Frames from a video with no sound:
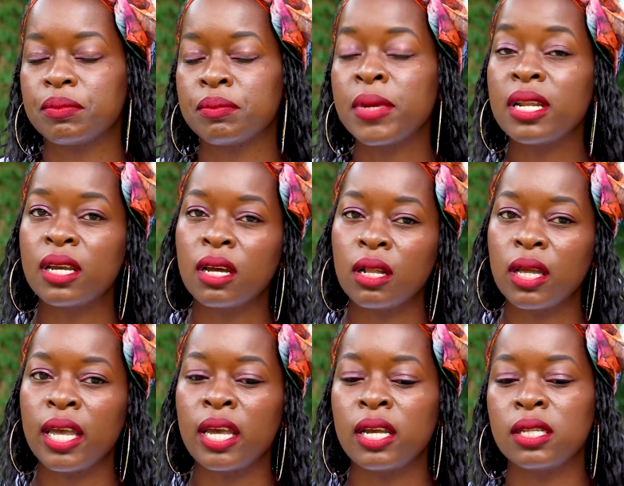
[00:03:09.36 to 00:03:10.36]
medical
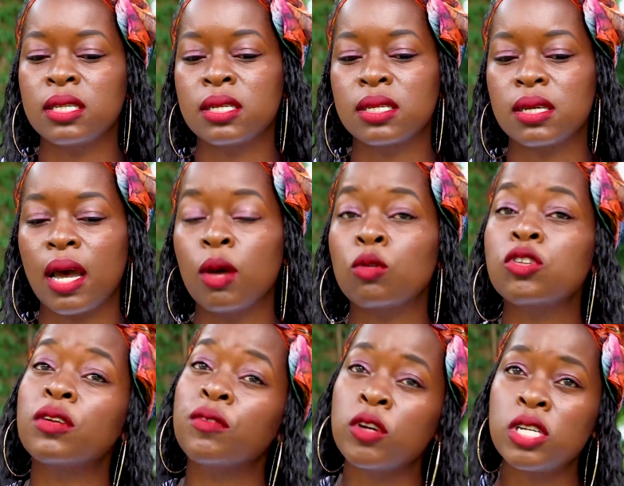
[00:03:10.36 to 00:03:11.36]
aid. I also
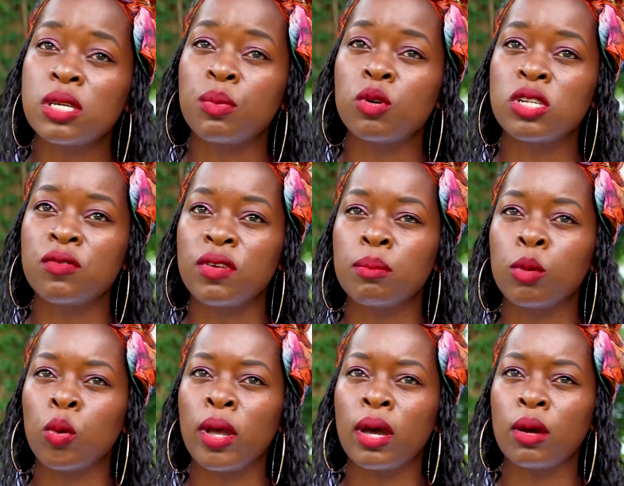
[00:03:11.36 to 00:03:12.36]
had a very supportive
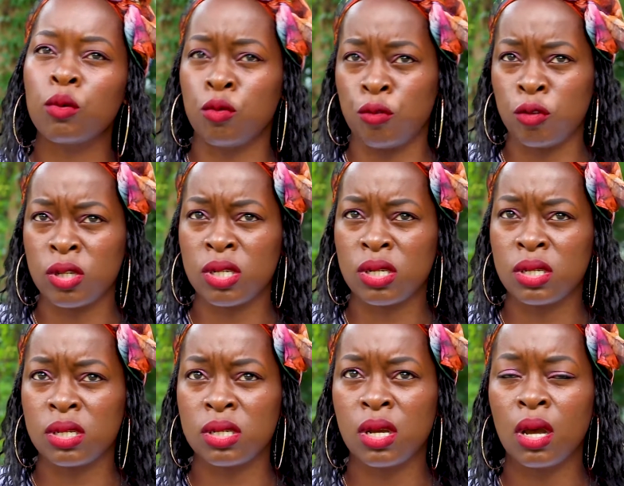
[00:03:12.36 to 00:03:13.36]
employer who footed
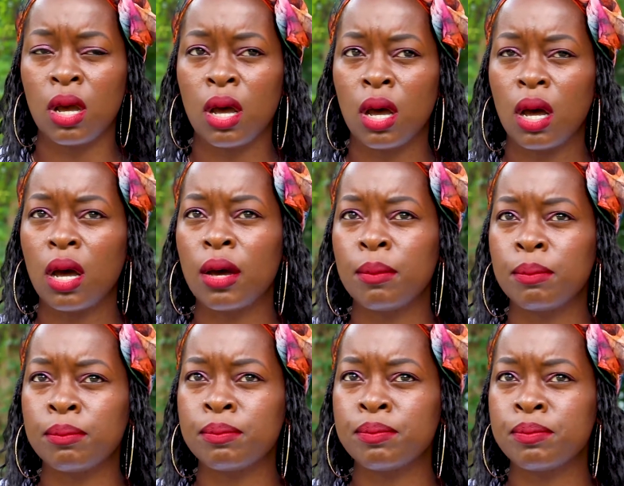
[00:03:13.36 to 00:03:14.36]

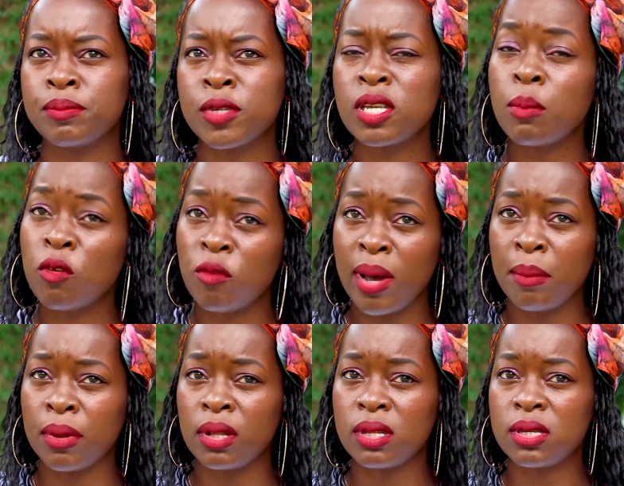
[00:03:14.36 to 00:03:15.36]
some of my
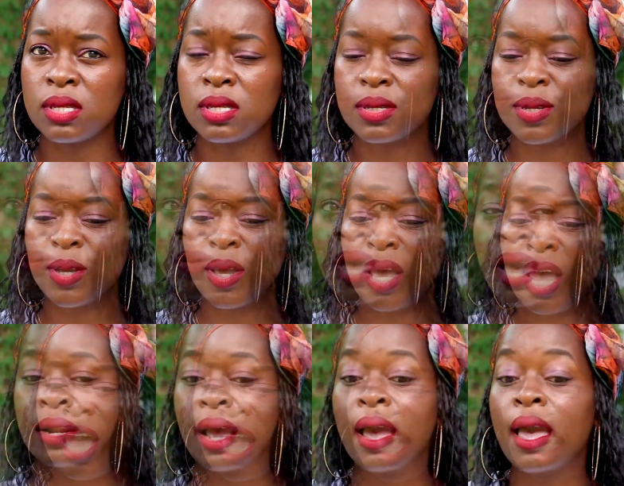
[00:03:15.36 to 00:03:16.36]
bills,
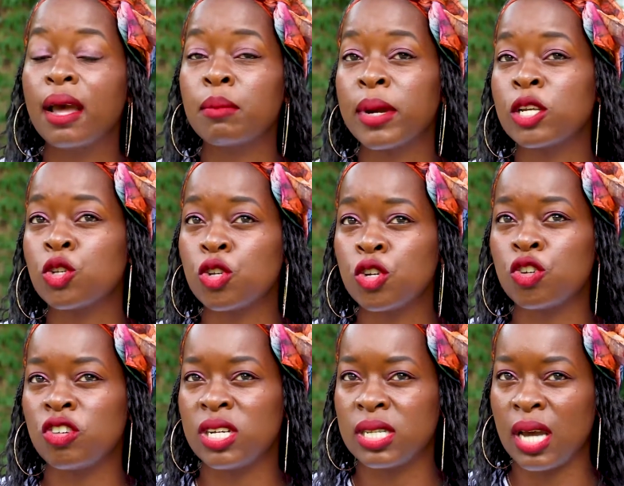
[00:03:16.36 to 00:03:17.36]
and I had my
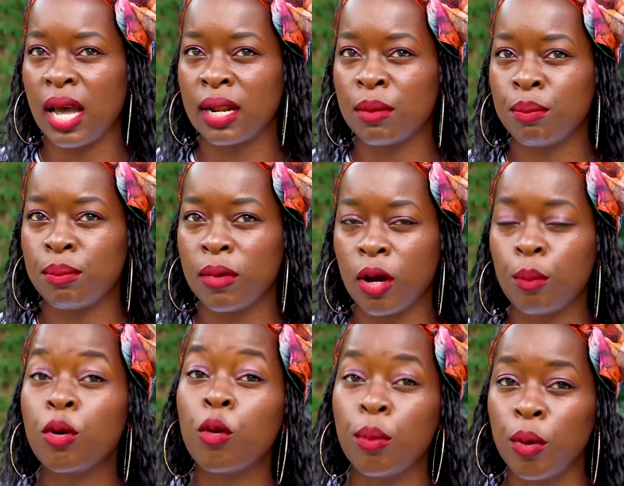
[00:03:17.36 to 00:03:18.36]
surgery done
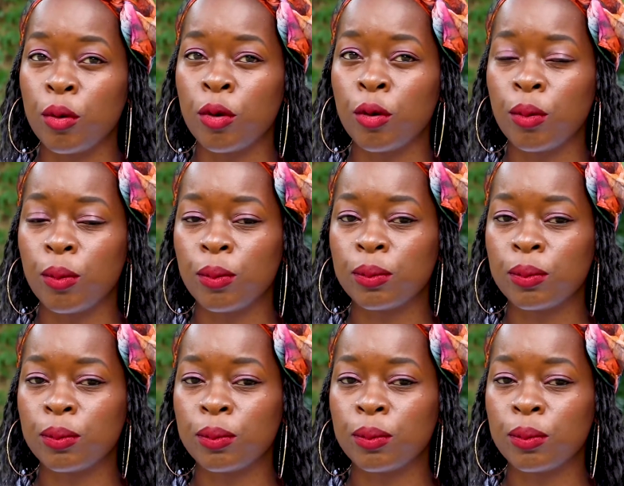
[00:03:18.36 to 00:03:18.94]
pro bono.